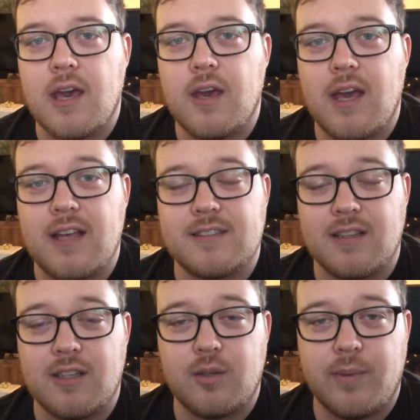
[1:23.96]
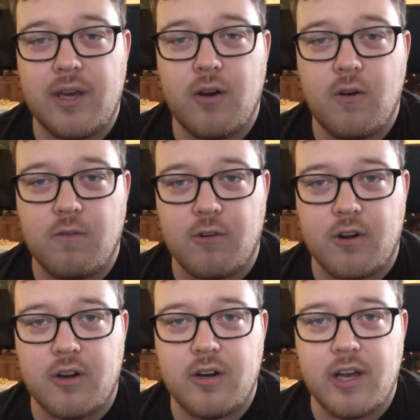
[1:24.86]
it's a little bit
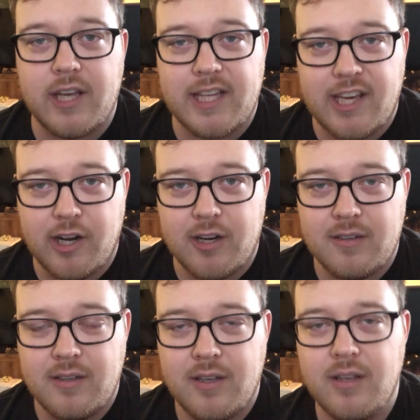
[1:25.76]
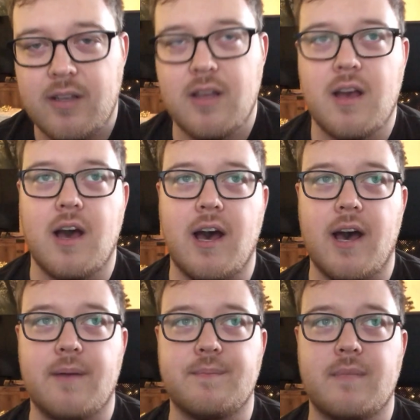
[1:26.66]
over a year.
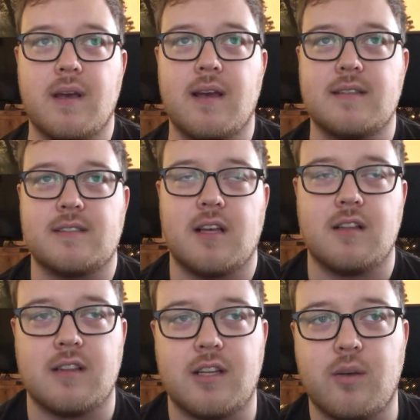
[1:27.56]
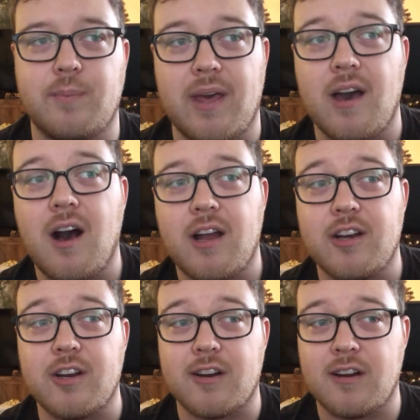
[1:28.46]
It's a little bit
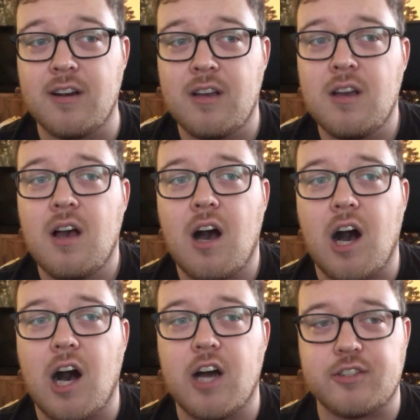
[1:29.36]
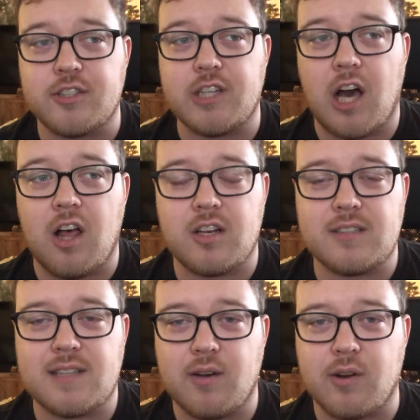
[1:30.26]
under
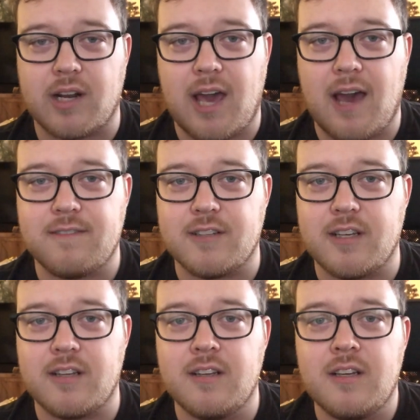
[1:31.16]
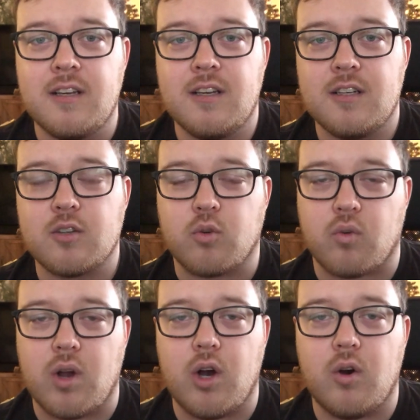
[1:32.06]
$100 that we're going to have to
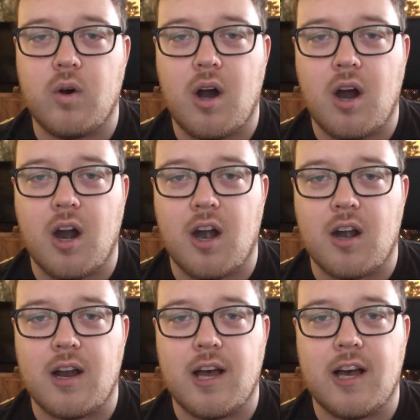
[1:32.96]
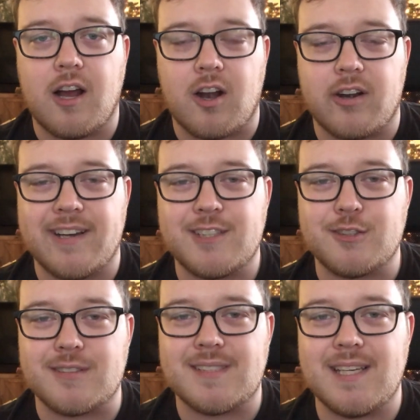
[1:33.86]
grow our
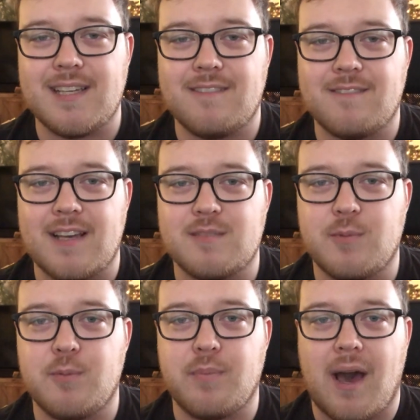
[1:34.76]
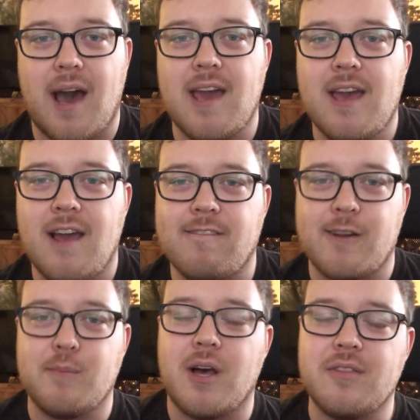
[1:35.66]
initial seed investment by
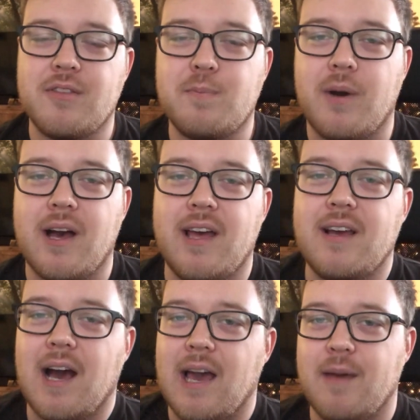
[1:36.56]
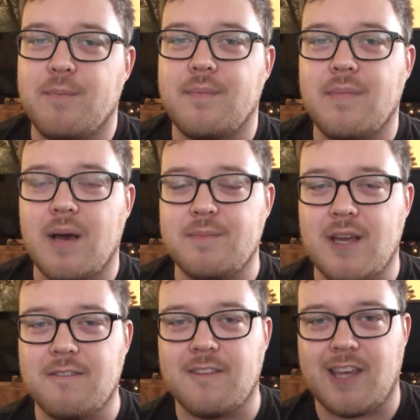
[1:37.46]
every month, but I'm
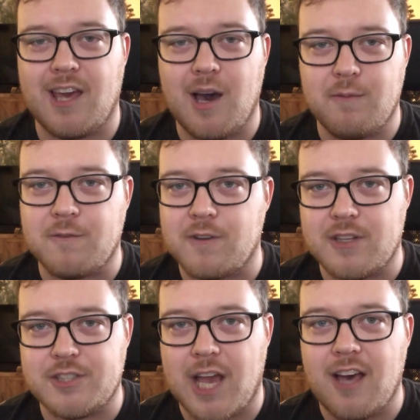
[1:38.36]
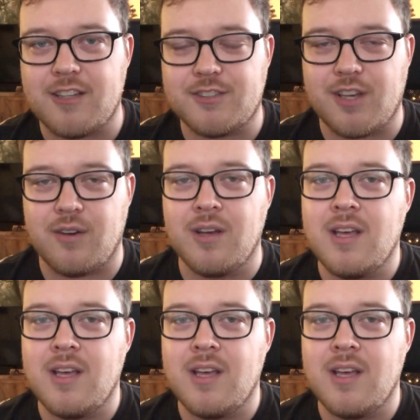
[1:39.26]
definitely up for the challenge. So